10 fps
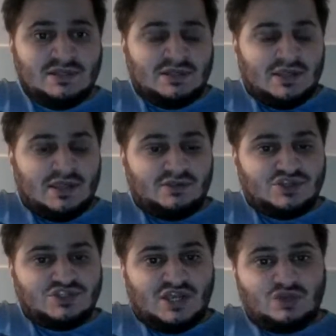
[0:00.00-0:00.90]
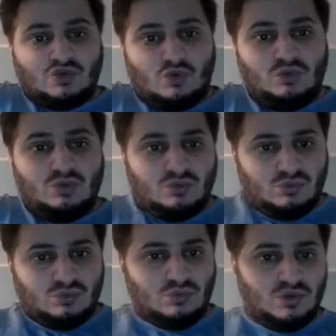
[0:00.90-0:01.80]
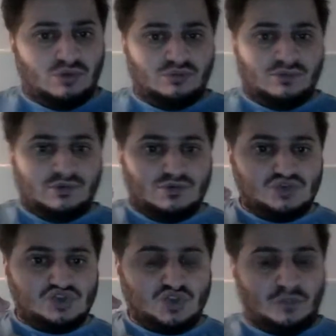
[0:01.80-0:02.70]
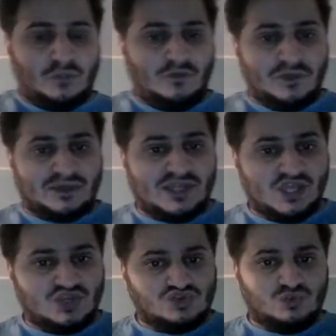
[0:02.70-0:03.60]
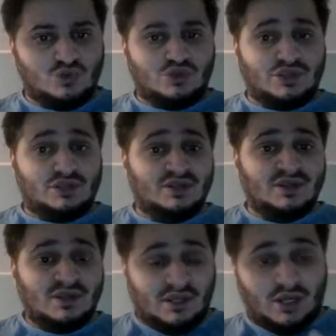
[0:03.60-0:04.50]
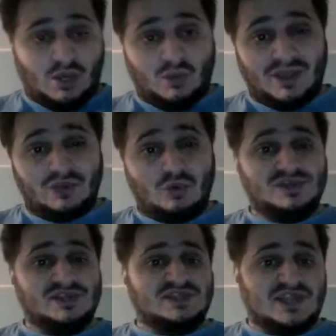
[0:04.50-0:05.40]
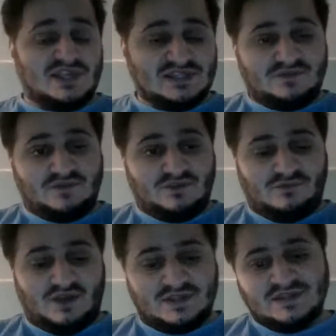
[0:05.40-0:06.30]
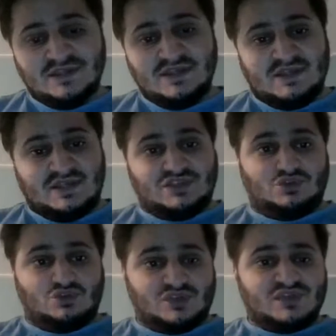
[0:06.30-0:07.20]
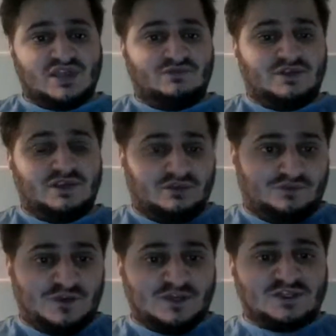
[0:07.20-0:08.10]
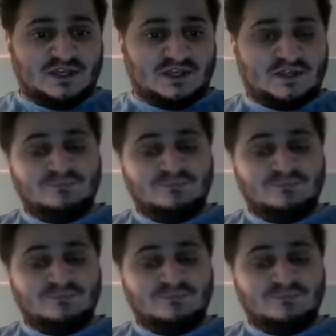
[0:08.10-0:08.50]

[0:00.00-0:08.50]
the charcoal will stop other medications working. And now why I know it's a scientific fact is it does the same thing in a fish tank.